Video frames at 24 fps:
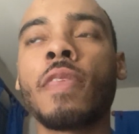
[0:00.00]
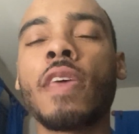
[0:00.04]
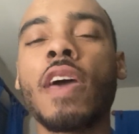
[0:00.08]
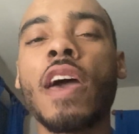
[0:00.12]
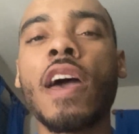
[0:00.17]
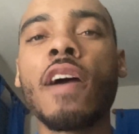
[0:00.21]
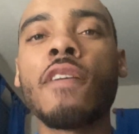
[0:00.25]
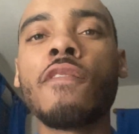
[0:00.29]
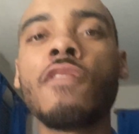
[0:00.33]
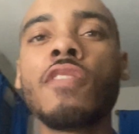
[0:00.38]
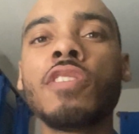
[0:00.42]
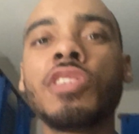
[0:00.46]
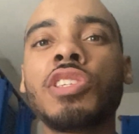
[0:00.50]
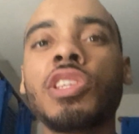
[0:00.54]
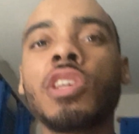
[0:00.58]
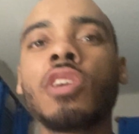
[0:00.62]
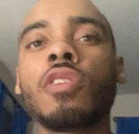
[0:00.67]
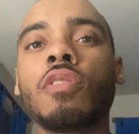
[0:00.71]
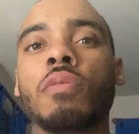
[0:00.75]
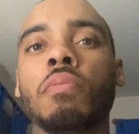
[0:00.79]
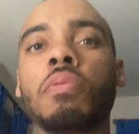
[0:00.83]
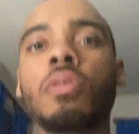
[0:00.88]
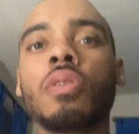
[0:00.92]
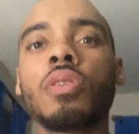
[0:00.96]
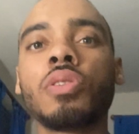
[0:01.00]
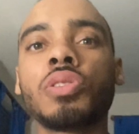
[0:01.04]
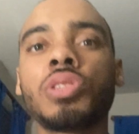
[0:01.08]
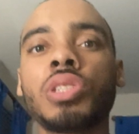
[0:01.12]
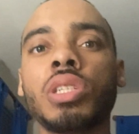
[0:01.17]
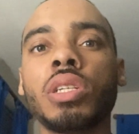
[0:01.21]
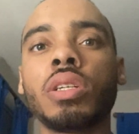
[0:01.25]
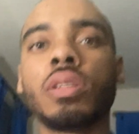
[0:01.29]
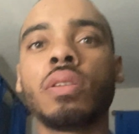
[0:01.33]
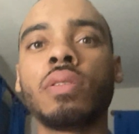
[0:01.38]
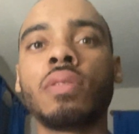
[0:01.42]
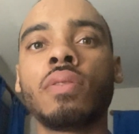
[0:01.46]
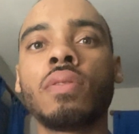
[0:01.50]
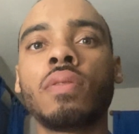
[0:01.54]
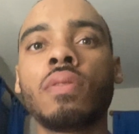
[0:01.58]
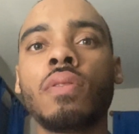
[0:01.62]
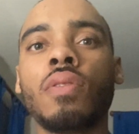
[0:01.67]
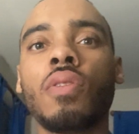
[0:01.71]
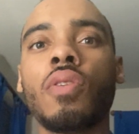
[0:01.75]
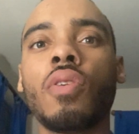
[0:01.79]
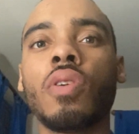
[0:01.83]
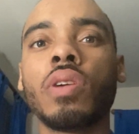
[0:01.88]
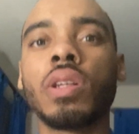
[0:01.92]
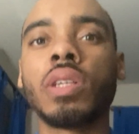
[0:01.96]
every single person
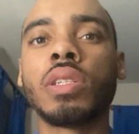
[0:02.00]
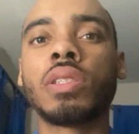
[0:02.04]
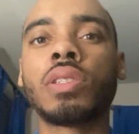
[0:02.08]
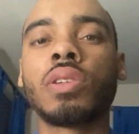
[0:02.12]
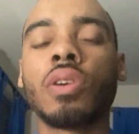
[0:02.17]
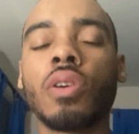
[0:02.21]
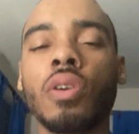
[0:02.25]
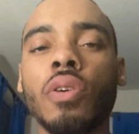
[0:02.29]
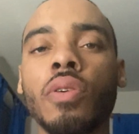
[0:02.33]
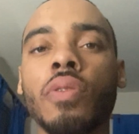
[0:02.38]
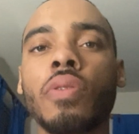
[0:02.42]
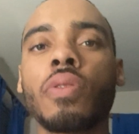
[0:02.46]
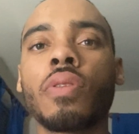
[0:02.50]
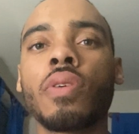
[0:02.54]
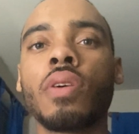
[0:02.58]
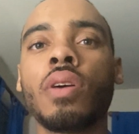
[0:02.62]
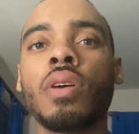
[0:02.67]
on this earth